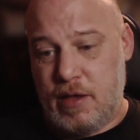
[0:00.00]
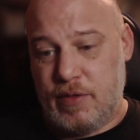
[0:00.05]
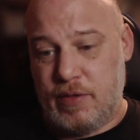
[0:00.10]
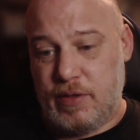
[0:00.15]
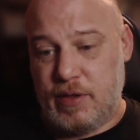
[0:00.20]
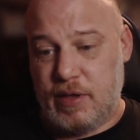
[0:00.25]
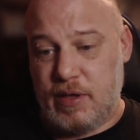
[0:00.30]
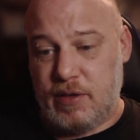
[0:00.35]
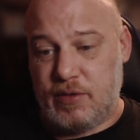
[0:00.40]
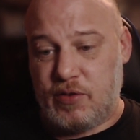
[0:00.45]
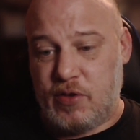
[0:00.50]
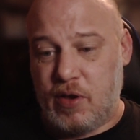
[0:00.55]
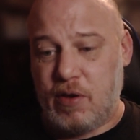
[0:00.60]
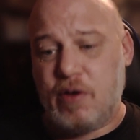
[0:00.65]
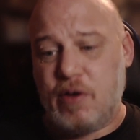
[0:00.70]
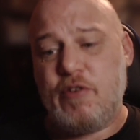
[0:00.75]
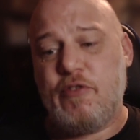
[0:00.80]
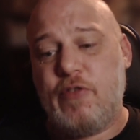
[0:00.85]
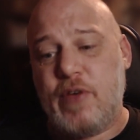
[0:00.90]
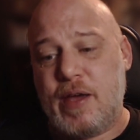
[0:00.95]
The
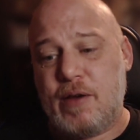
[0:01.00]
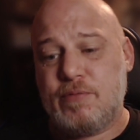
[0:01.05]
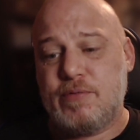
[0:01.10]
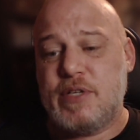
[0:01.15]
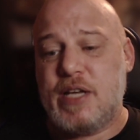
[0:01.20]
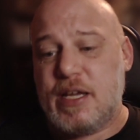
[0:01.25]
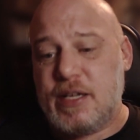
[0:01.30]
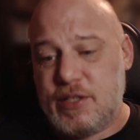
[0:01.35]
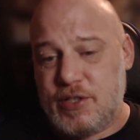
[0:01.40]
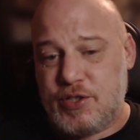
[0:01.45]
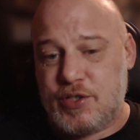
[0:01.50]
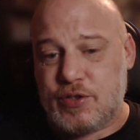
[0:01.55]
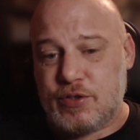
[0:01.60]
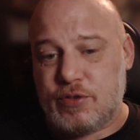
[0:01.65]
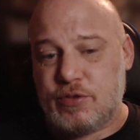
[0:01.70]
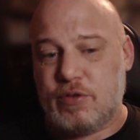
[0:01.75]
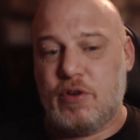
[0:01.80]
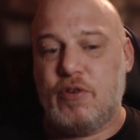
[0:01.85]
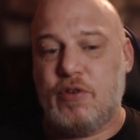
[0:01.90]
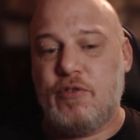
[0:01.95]
entire
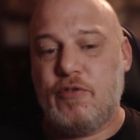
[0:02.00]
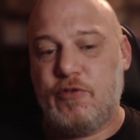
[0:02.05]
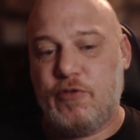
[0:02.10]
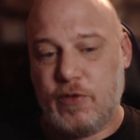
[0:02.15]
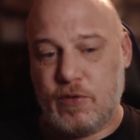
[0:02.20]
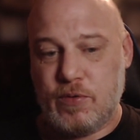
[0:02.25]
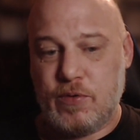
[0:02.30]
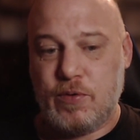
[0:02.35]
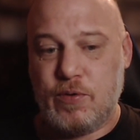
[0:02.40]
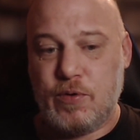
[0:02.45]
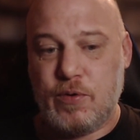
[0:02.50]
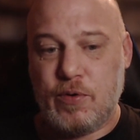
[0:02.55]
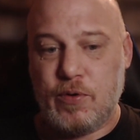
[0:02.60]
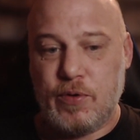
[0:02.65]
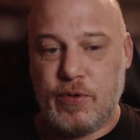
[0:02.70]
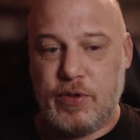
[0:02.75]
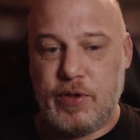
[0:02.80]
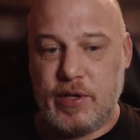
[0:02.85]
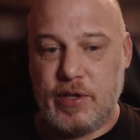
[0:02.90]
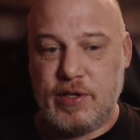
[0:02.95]
foundation
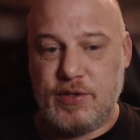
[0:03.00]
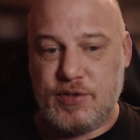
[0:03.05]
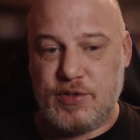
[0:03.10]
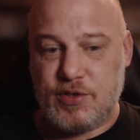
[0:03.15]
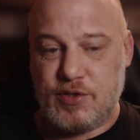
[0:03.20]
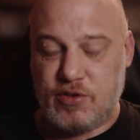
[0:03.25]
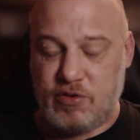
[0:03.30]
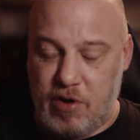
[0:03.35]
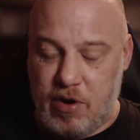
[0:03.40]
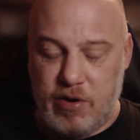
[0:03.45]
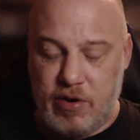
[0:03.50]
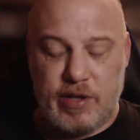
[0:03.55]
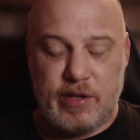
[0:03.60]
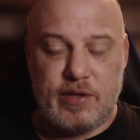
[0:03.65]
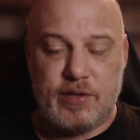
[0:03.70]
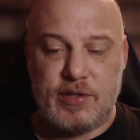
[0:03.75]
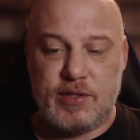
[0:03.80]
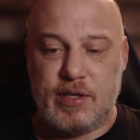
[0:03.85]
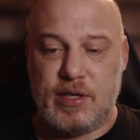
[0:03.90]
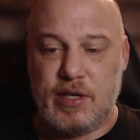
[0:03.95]
for these
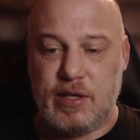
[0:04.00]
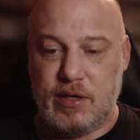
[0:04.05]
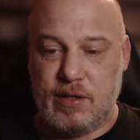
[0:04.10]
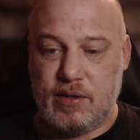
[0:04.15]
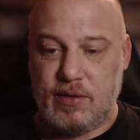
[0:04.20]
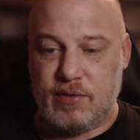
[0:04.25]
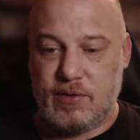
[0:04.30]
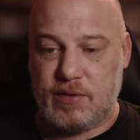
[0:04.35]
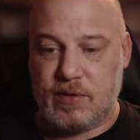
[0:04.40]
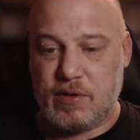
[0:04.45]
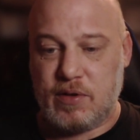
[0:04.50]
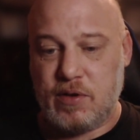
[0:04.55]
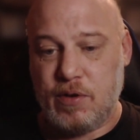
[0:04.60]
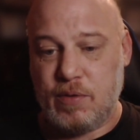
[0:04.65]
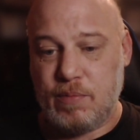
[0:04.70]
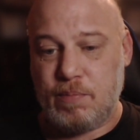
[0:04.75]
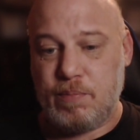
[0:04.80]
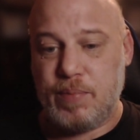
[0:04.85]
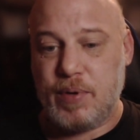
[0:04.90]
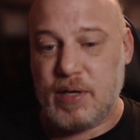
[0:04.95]
strikes is
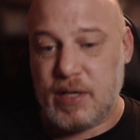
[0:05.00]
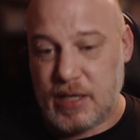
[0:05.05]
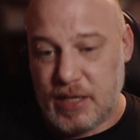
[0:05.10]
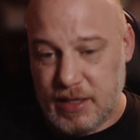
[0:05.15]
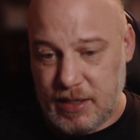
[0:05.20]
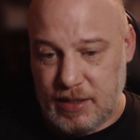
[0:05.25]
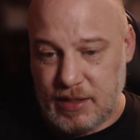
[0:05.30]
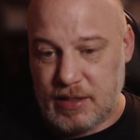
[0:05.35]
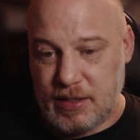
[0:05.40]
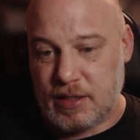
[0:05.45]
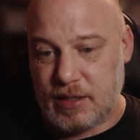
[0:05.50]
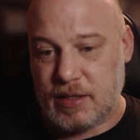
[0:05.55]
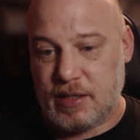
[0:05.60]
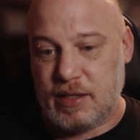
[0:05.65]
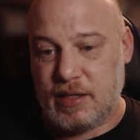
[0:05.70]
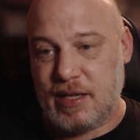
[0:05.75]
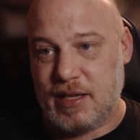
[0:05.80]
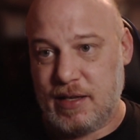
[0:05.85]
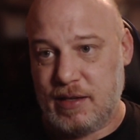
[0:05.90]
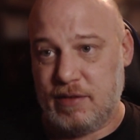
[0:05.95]

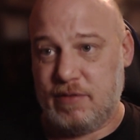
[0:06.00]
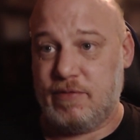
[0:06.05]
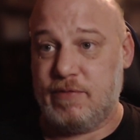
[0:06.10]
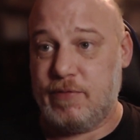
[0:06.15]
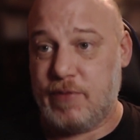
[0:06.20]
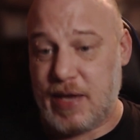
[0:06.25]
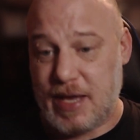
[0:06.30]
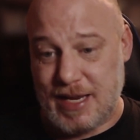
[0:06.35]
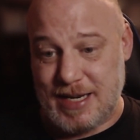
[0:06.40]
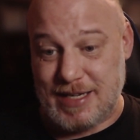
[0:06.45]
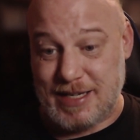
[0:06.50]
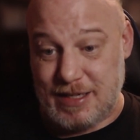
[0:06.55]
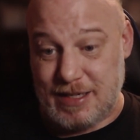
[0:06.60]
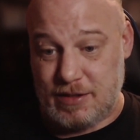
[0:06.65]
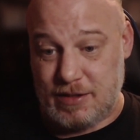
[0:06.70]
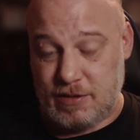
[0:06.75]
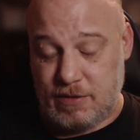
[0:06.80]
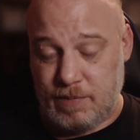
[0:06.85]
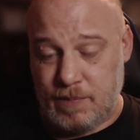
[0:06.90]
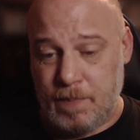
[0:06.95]
completely invalid.
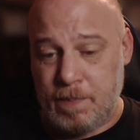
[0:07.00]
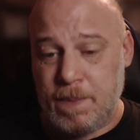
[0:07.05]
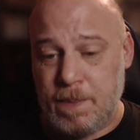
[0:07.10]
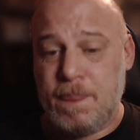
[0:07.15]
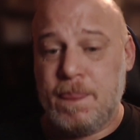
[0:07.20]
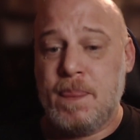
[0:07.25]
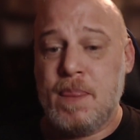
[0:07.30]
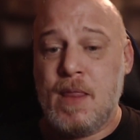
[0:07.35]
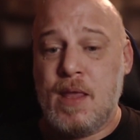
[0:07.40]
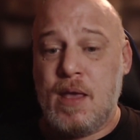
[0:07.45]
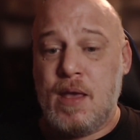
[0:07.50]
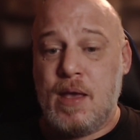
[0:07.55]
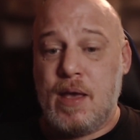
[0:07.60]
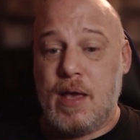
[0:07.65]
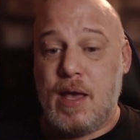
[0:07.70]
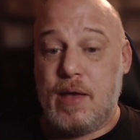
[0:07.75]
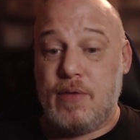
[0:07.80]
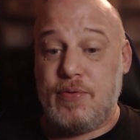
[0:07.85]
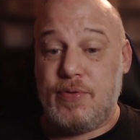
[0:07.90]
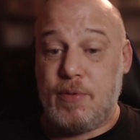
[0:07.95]

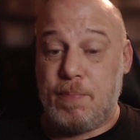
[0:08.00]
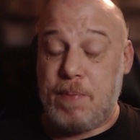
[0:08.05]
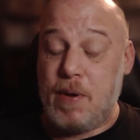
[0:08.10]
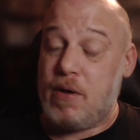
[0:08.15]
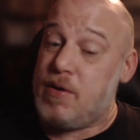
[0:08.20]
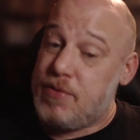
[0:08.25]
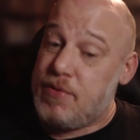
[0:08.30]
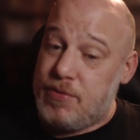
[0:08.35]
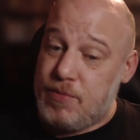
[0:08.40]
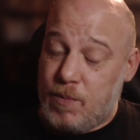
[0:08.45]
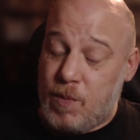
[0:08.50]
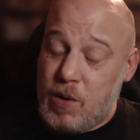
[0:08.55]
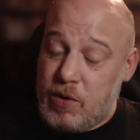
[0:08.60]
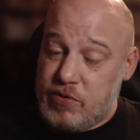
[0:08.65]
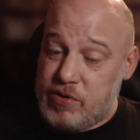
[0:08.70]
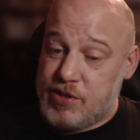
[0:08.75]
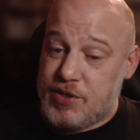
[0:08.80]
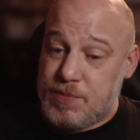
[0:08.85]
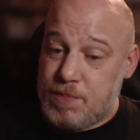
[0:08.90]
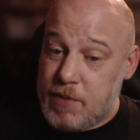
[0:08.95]
And the part that
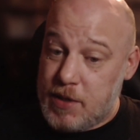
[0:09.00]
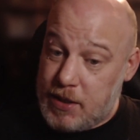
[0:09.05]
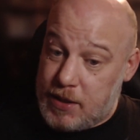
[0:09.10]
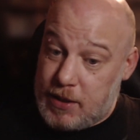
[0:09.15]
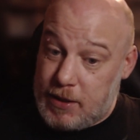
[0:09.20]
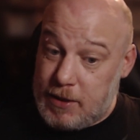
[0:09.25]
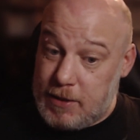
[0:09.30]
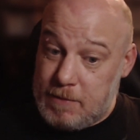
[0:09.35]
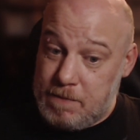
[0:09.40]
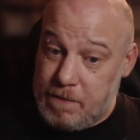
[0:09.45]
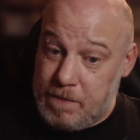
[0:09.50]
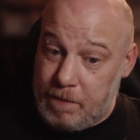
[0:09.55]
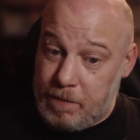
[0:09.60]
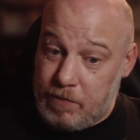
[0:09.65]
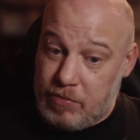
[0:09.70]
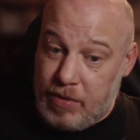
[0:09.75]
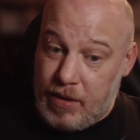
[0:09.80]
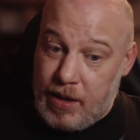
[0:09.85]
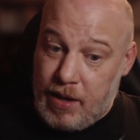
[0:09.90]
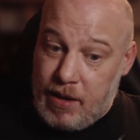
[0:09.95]
worries me
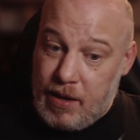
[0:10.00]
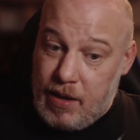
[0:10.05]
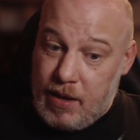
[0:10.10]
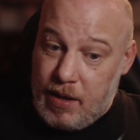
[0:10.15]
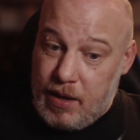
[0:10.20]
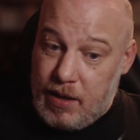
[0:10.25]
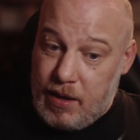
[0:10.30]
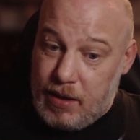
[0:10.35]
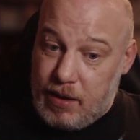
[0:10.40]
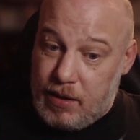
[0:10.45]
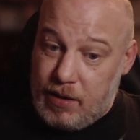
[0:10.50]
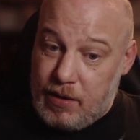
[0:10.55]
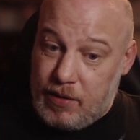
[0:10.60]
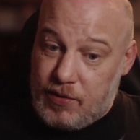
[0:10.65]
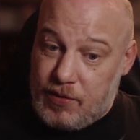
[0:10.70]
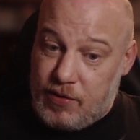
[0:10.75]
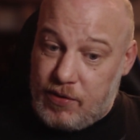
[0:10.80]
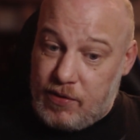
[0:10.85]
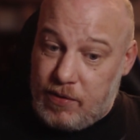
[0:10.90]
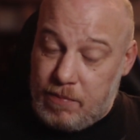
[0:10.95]

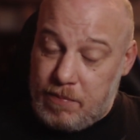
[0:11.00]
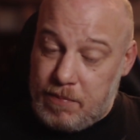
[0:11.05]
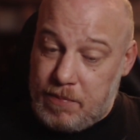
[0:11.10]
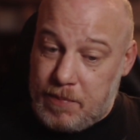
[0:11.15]
is,